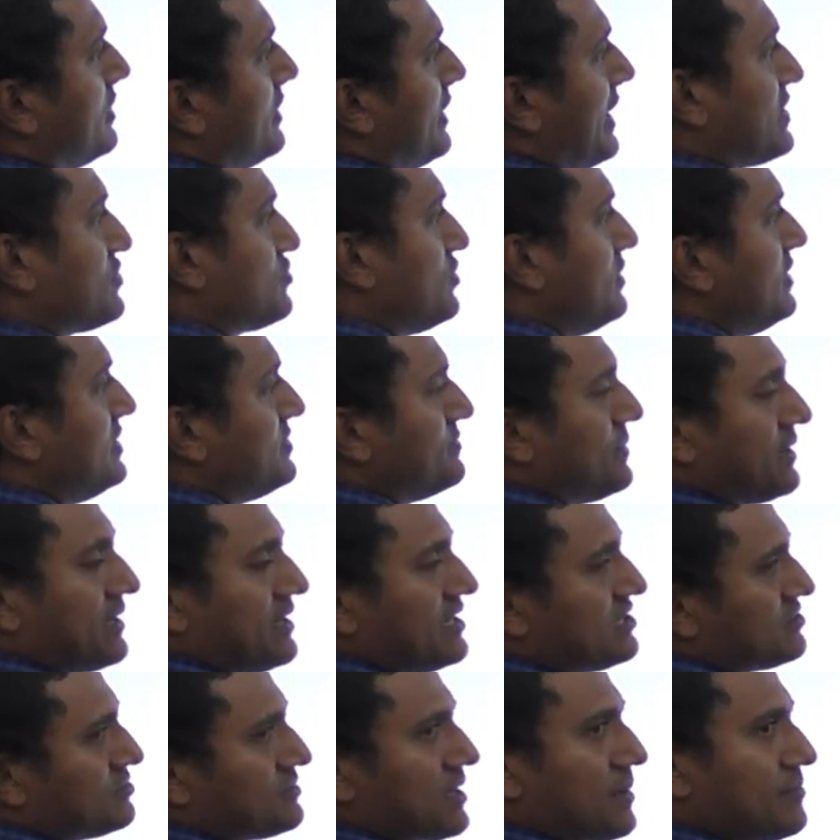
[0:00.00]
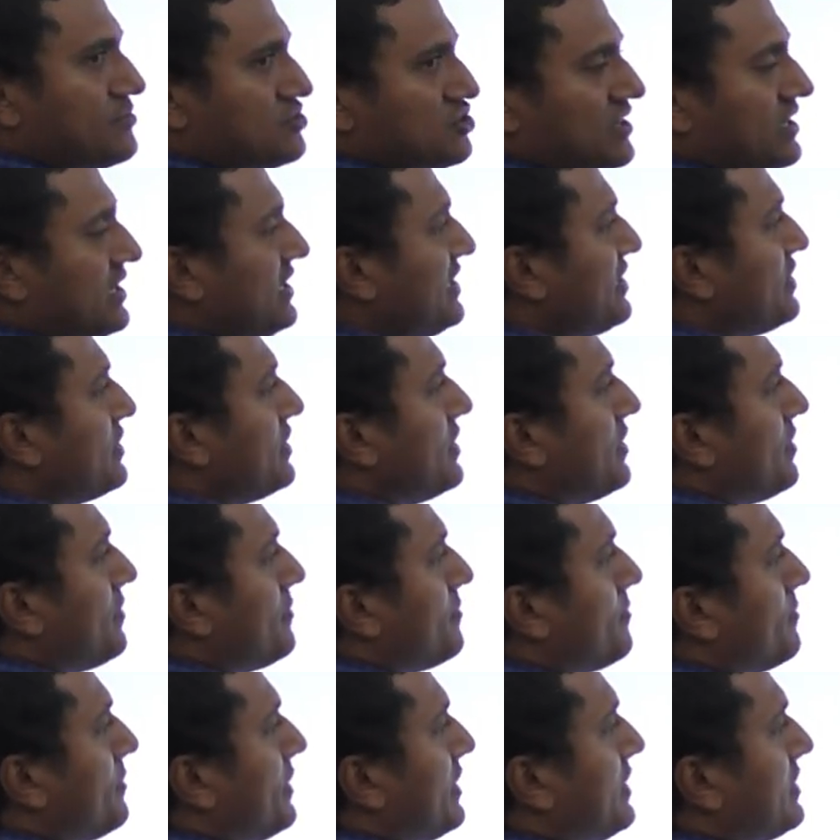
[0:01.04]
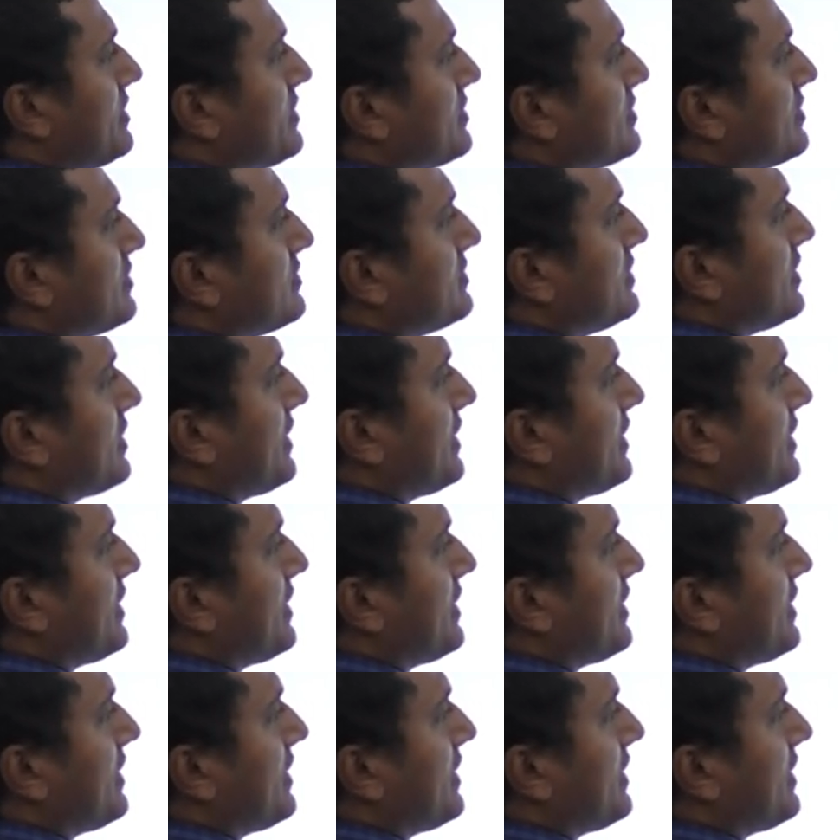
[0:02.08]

Actually magnesium is Mg, but they